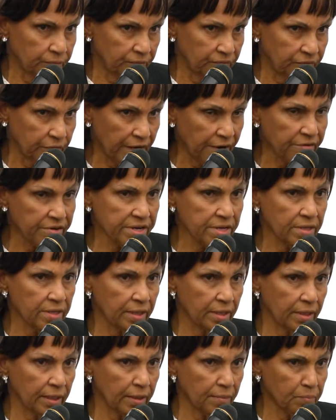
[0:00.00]
very
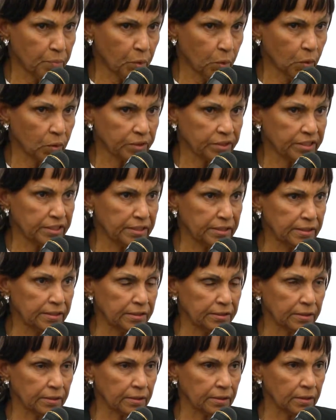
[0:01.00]

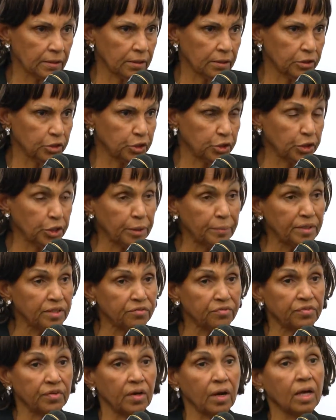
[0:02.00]
important German
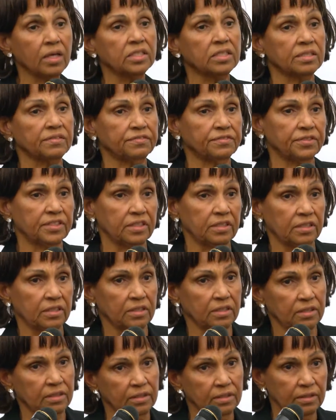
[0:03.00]
philosopher
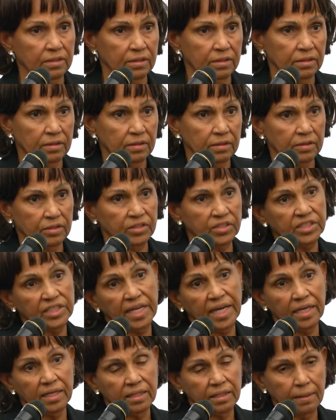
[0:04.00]

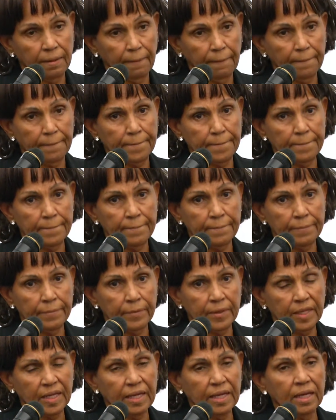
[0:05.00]
said,
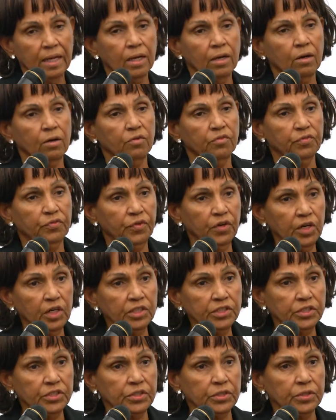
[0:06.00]

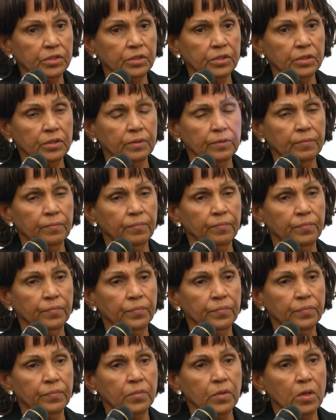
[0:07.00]
first,
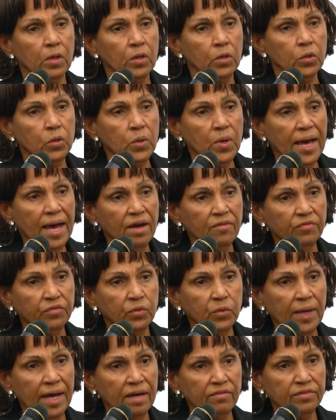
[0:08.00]
you have
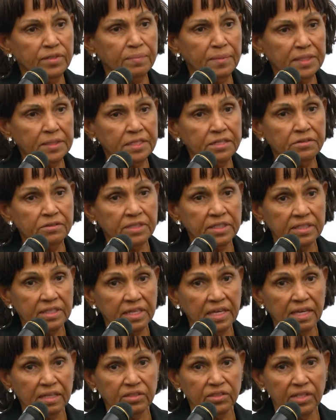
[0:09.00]
to have the material
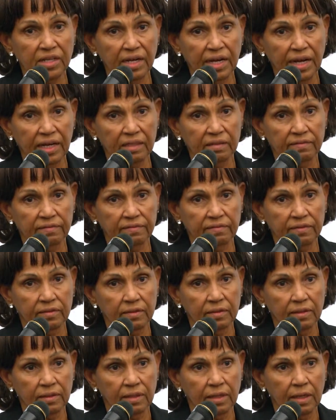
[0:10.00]
things in life.
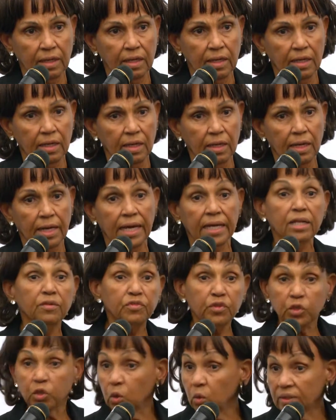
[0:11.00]
And
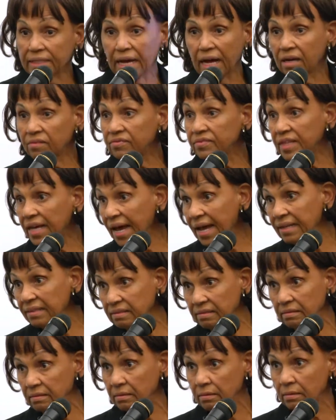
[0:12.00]
if you don't have
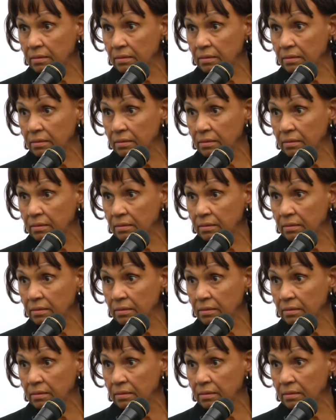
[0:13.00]
that,